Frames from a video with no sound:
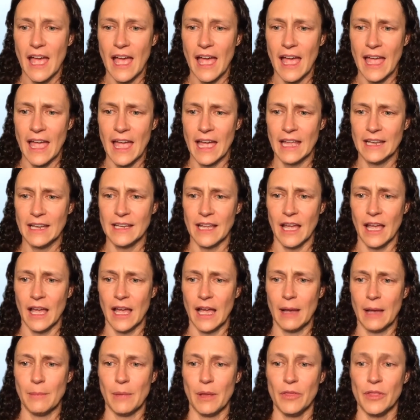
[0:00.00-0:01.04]
And
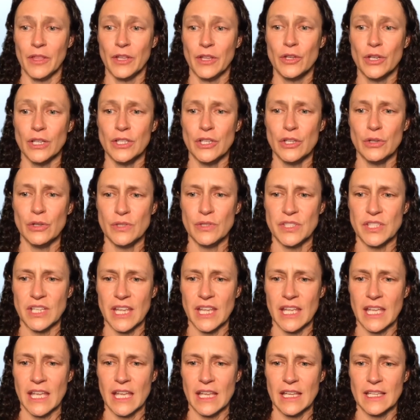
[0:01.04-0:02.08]
the good news
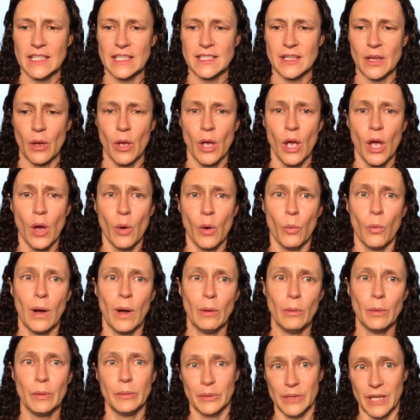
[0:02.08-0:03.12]
is,
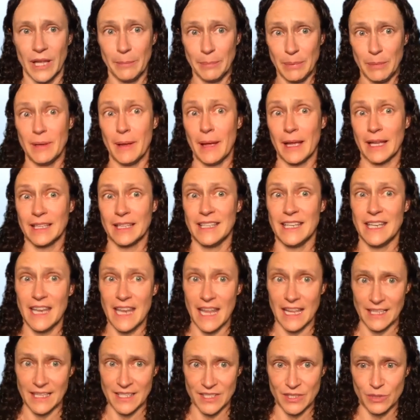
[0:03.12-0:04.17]
while we will not be back
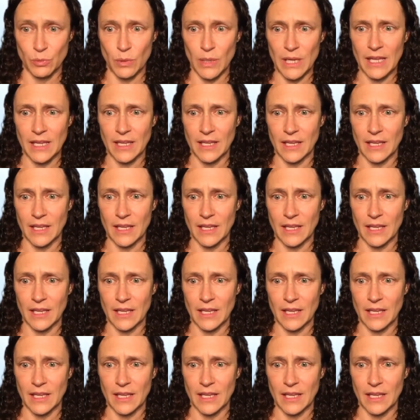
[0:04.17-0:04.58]
next week,